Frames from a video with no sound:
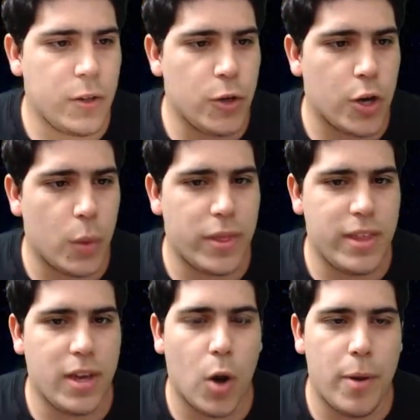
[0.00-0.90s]
go with
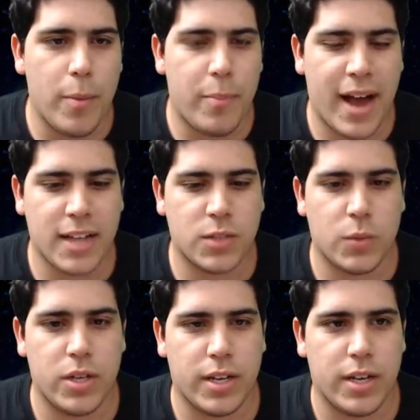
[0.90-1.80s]
the open packs.
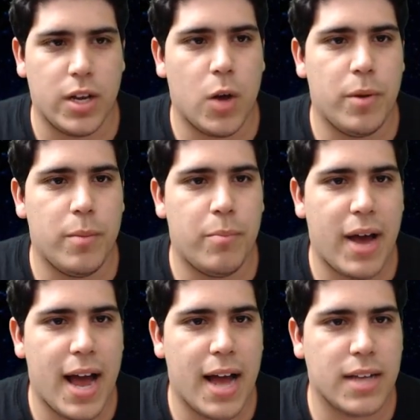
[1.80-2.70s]
When you can open
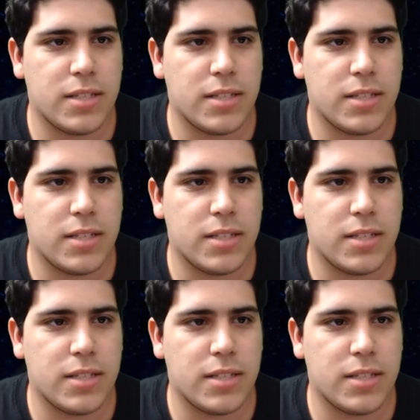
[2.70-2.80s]
packs, you